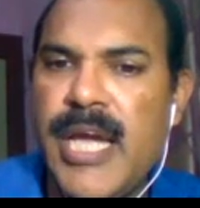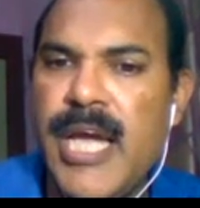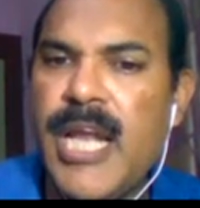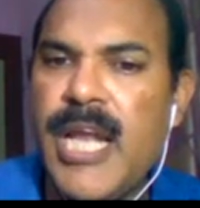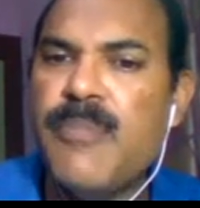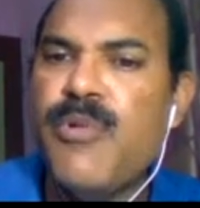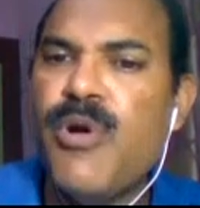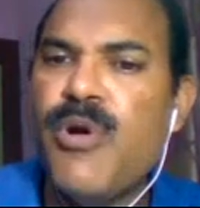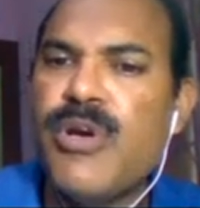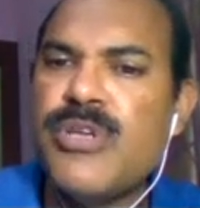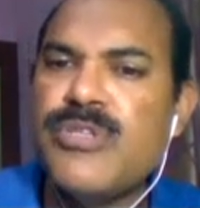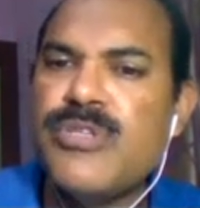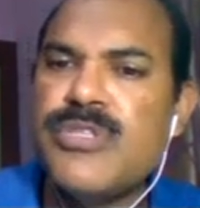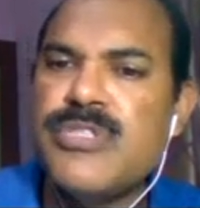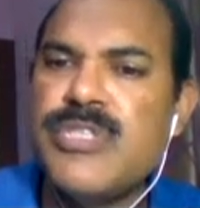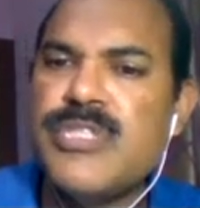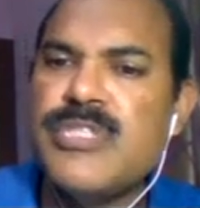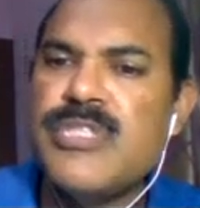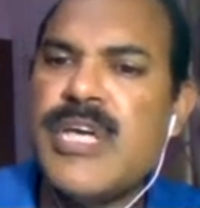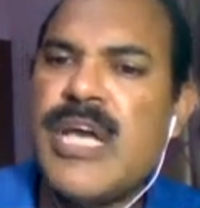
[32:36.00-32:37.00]
Elbow
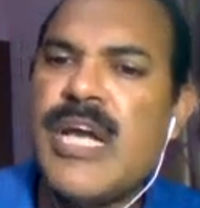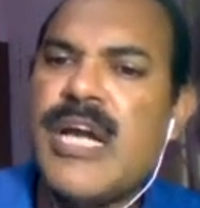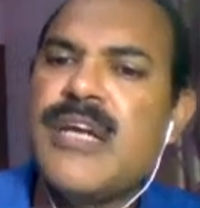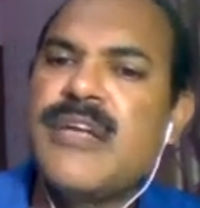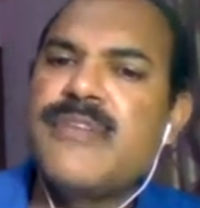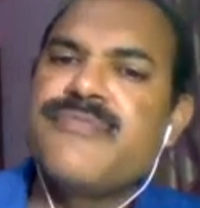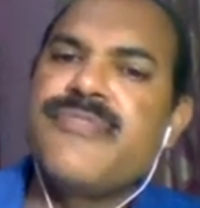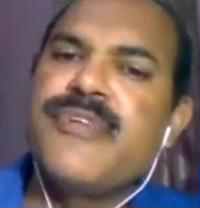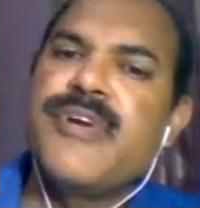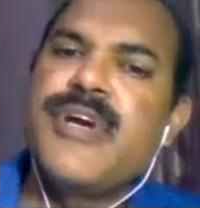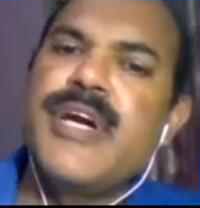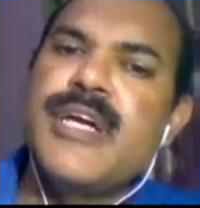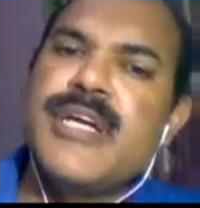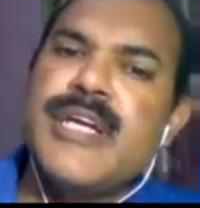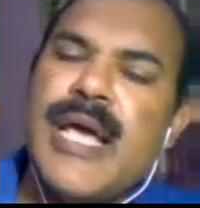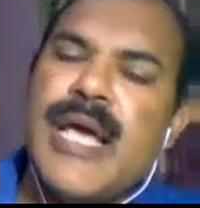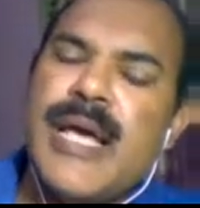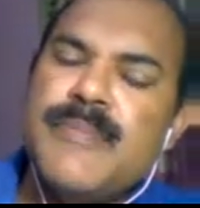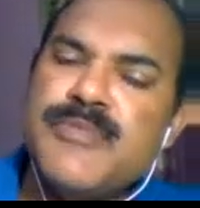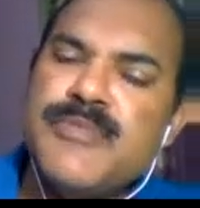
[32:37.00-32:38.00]
orthosis, there are
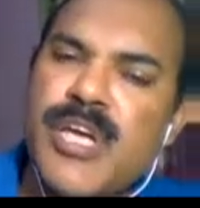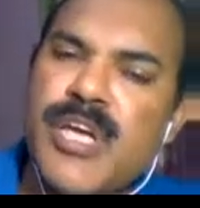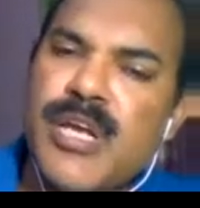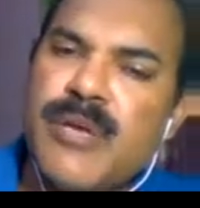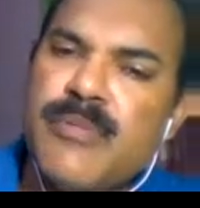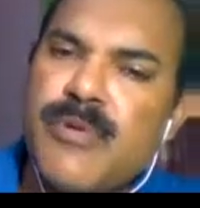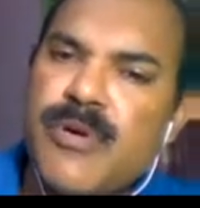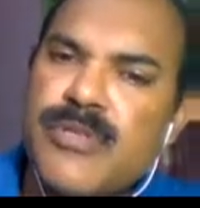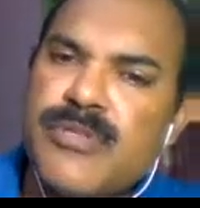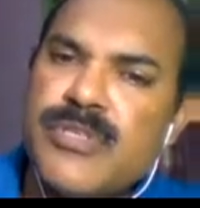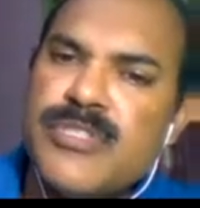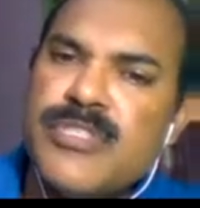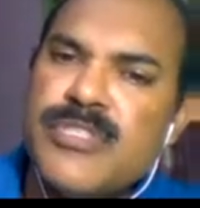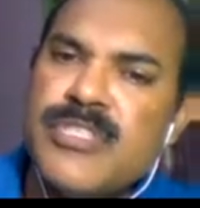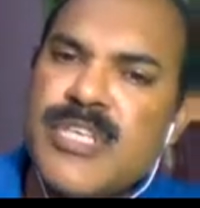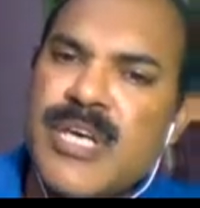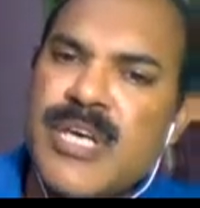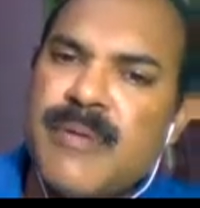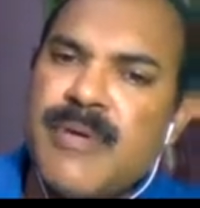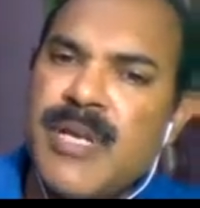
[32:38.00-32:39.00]
different types of elbow
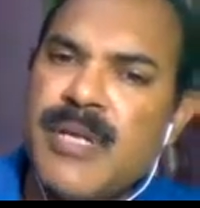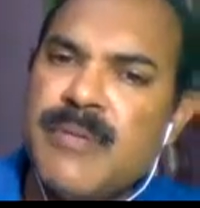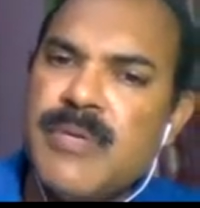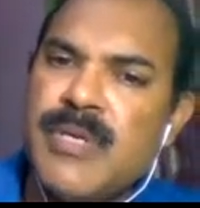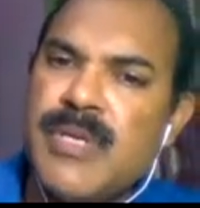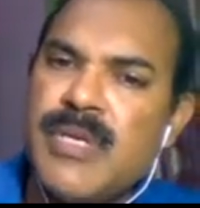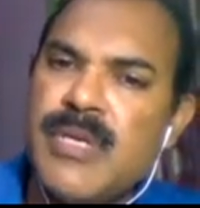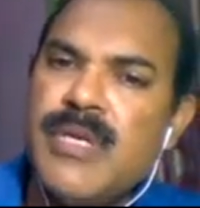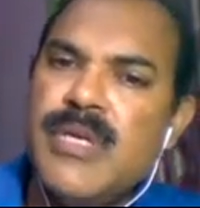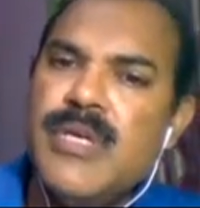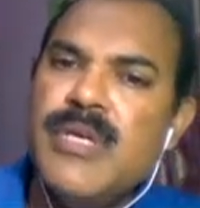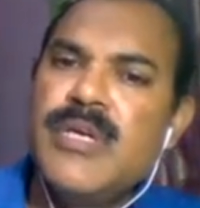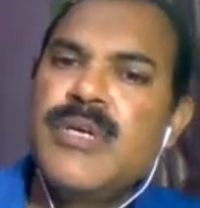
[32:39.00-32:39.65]
orthosis available.